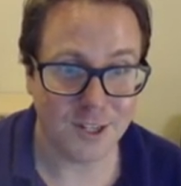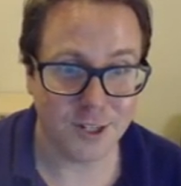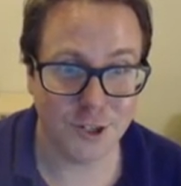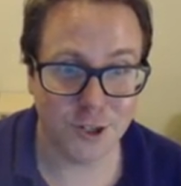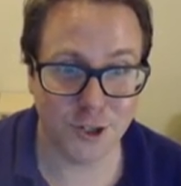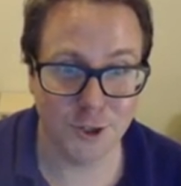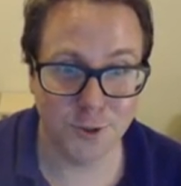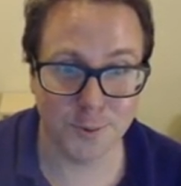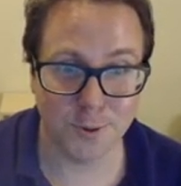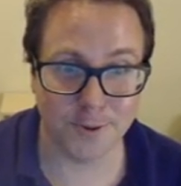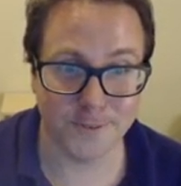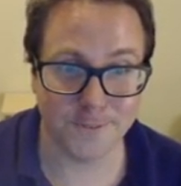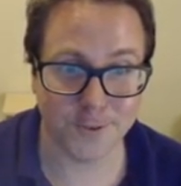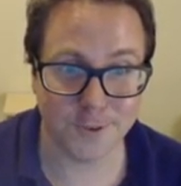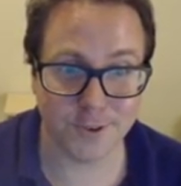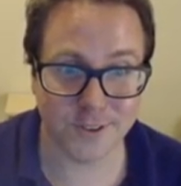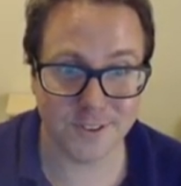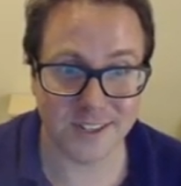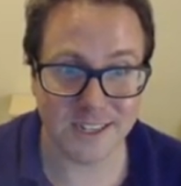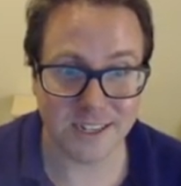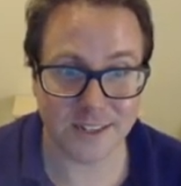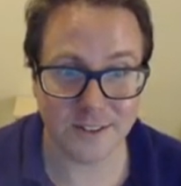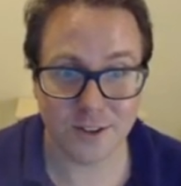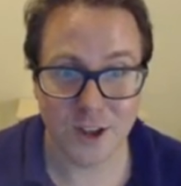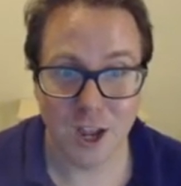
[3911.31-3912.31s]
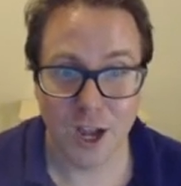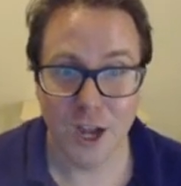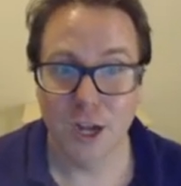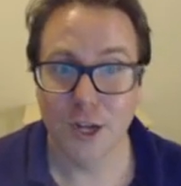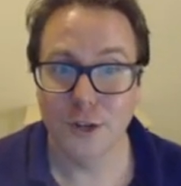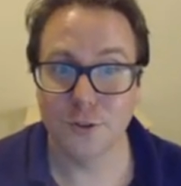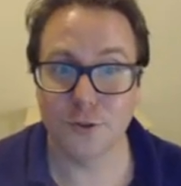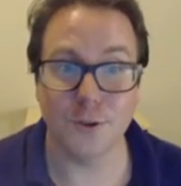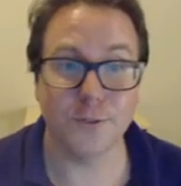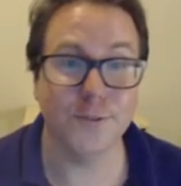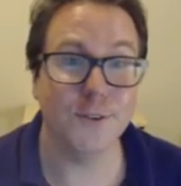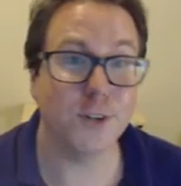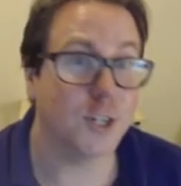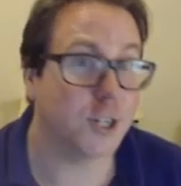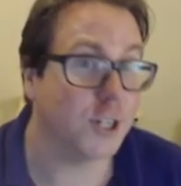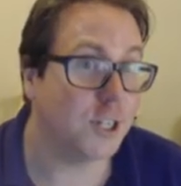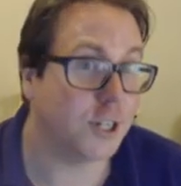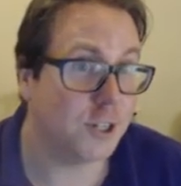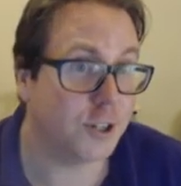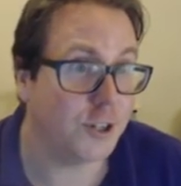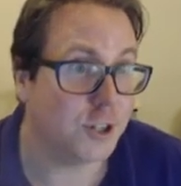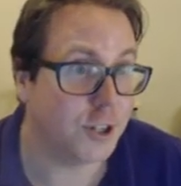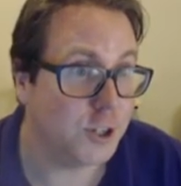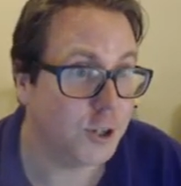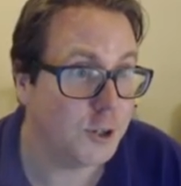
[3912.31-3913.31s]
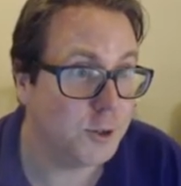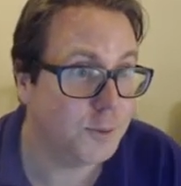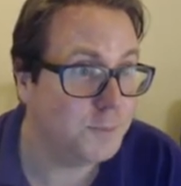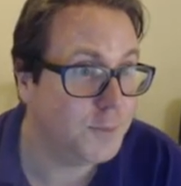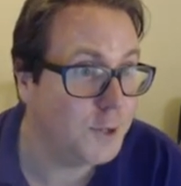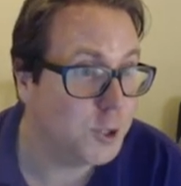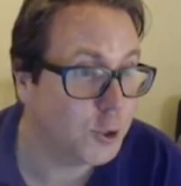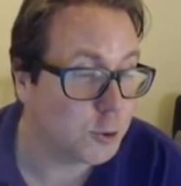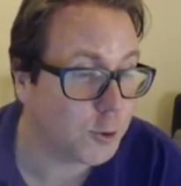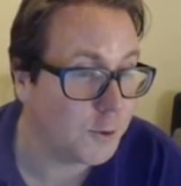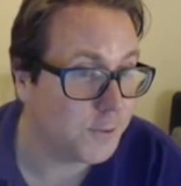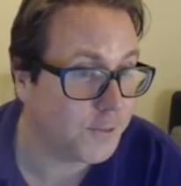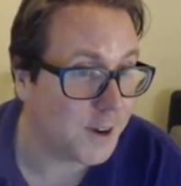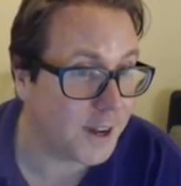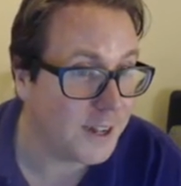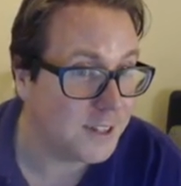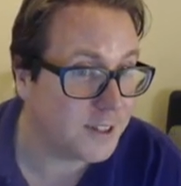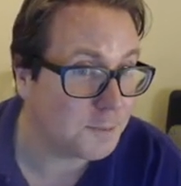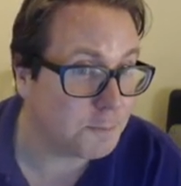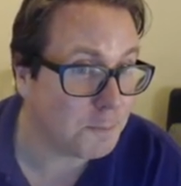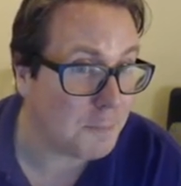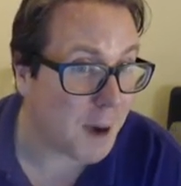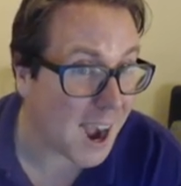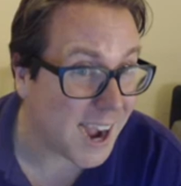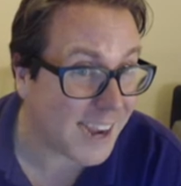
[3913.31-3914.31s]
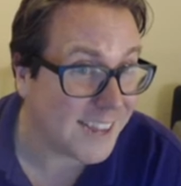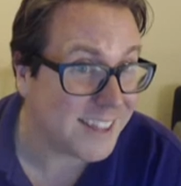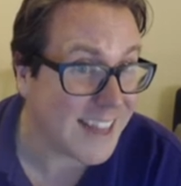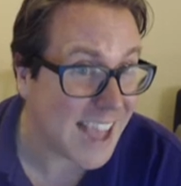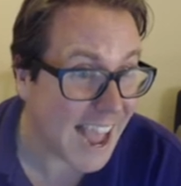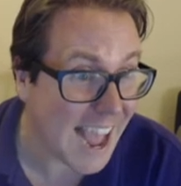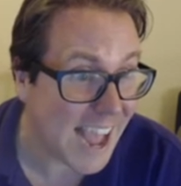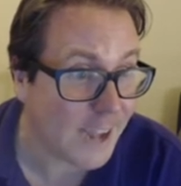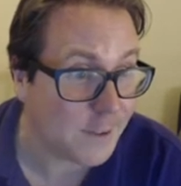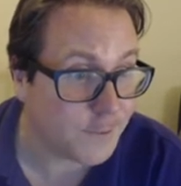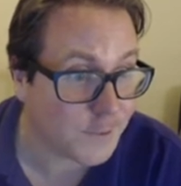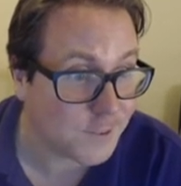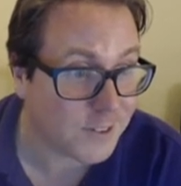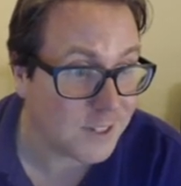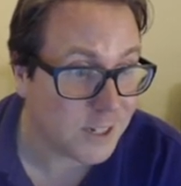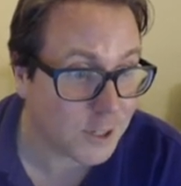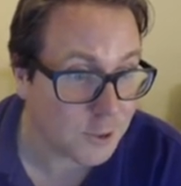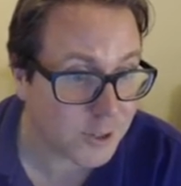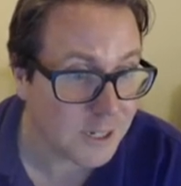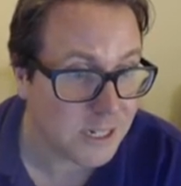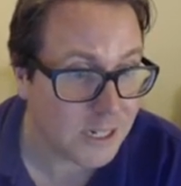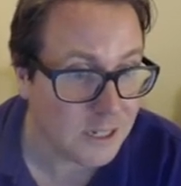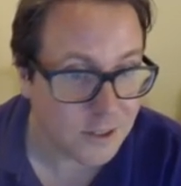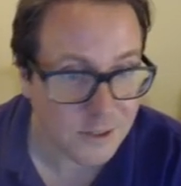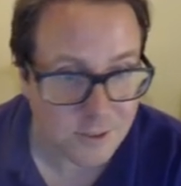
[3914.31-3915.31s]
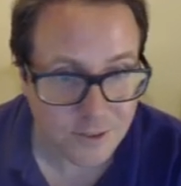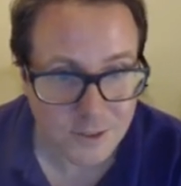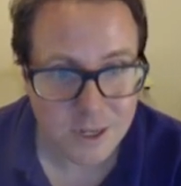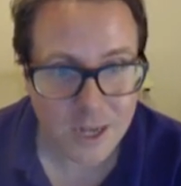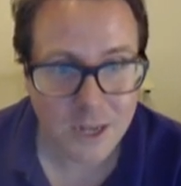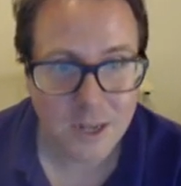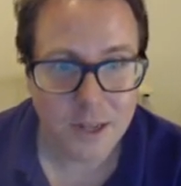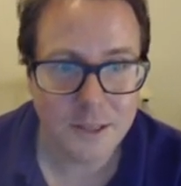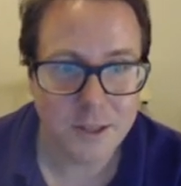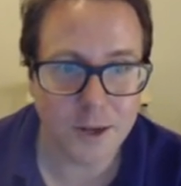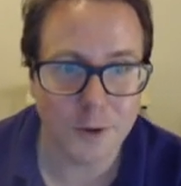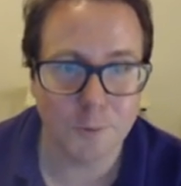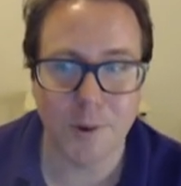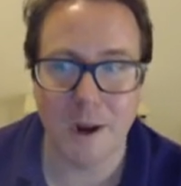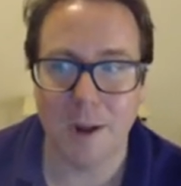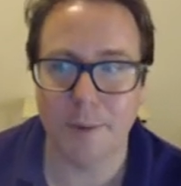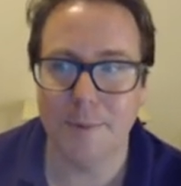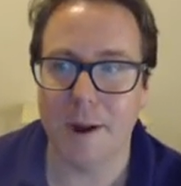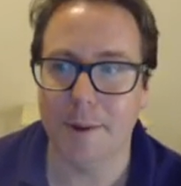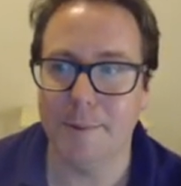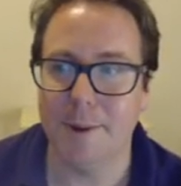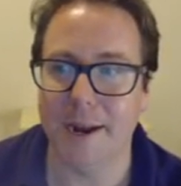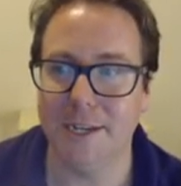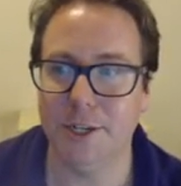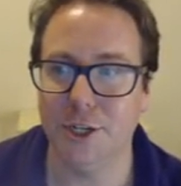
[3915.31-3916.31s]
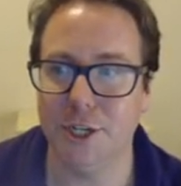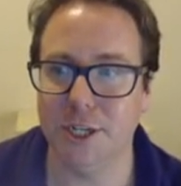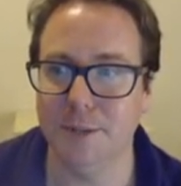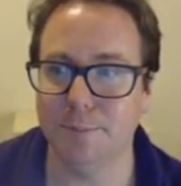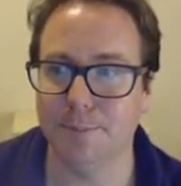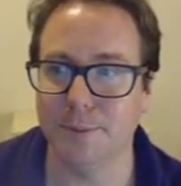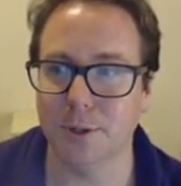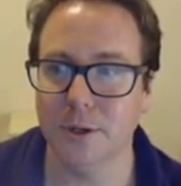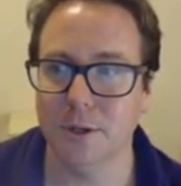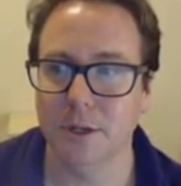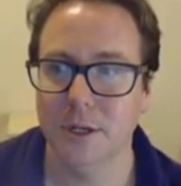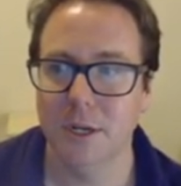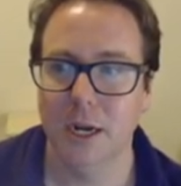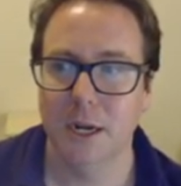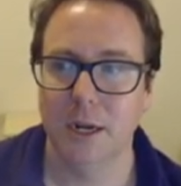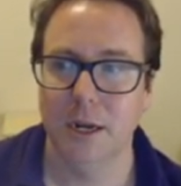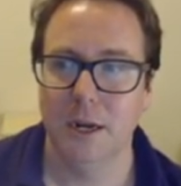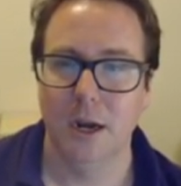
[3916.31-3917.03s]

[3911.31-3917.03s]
2.46. So if you're going to do mutual funds, buy the F series. They're way, way, way cheaper.